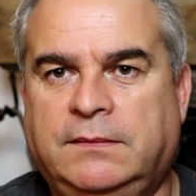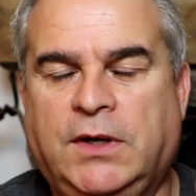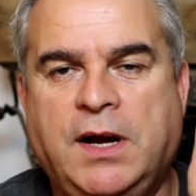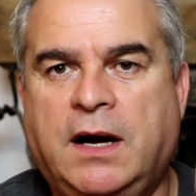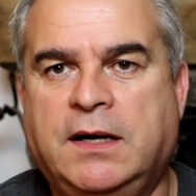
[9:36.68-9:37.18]

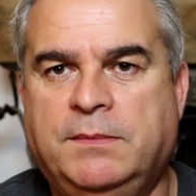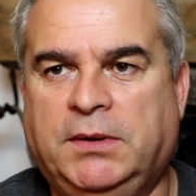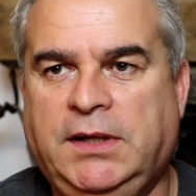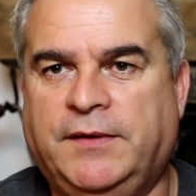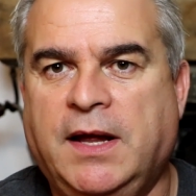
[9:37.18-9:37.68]
You're not going to
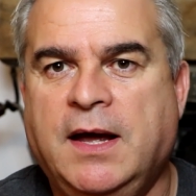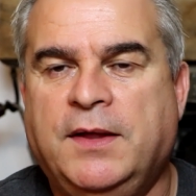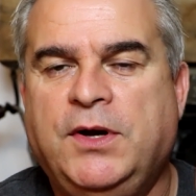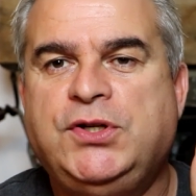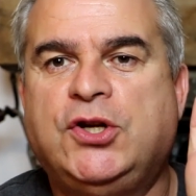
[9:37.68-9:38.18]
believe it.
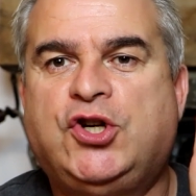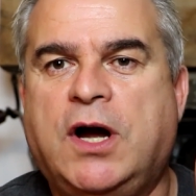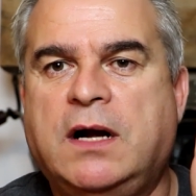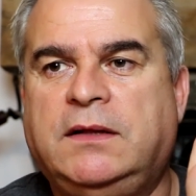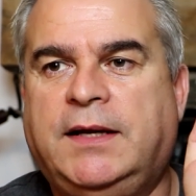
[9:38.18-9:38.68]
There's a
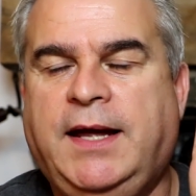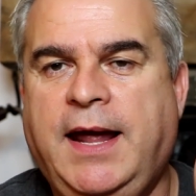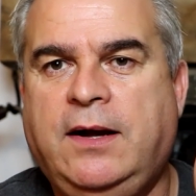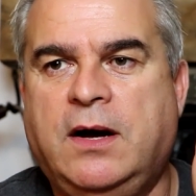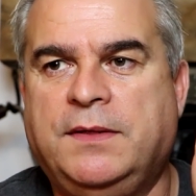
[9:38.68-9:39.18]
chocolate
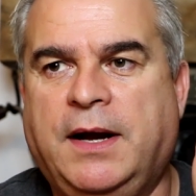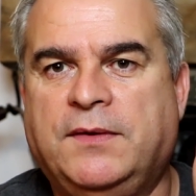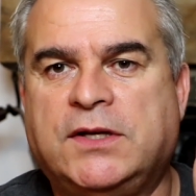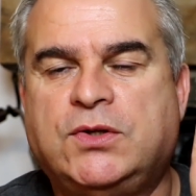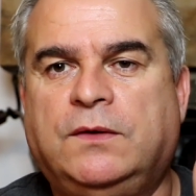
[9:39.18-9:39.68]
cake on
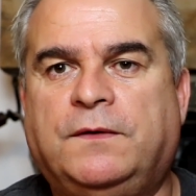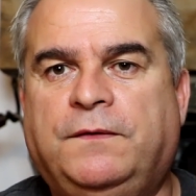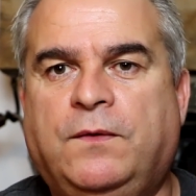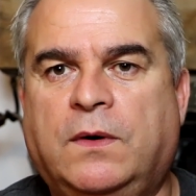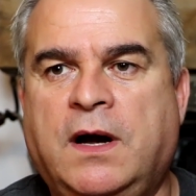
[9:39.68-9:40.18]
there that sold for
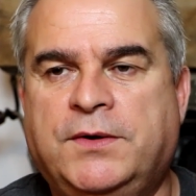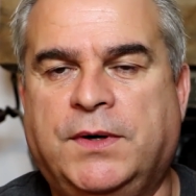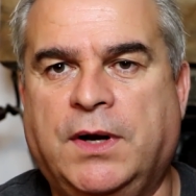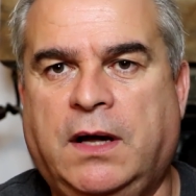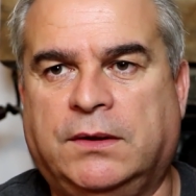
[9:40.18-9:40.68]

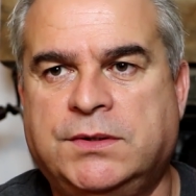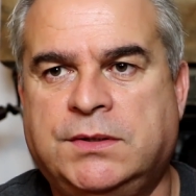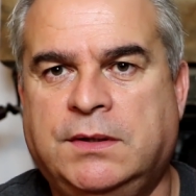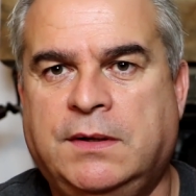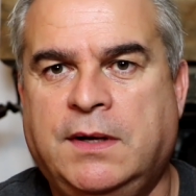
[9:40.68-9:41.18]
$400.